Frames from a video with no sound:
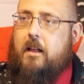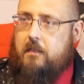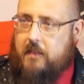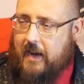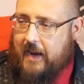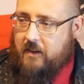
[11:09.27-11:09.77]

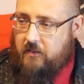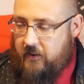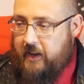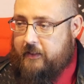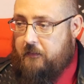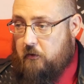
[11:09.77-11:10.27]
The
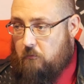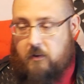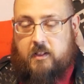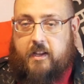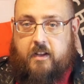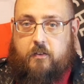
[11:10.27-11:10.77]
idea that there
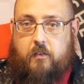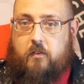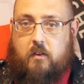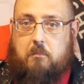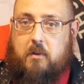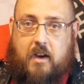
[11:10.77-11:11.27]
really is
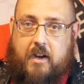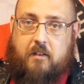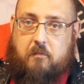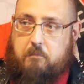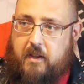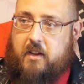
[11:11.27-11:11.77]
some kind
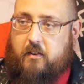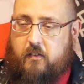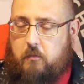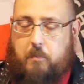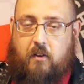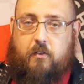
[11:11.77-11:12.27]
of big
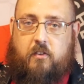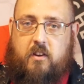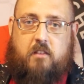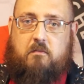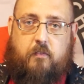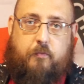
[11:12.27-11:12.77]

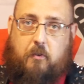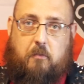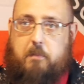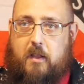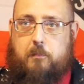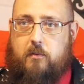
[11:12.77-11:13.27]
conspiracy for
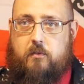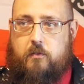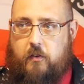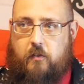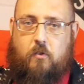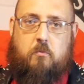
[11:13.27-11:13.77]
people
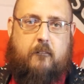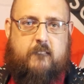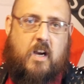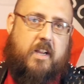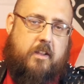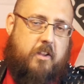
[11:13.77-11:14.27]
to,
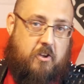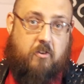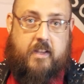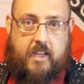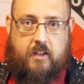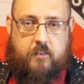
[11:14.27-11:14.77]
your
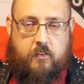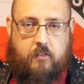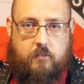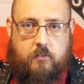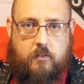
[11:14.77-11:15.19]
kids,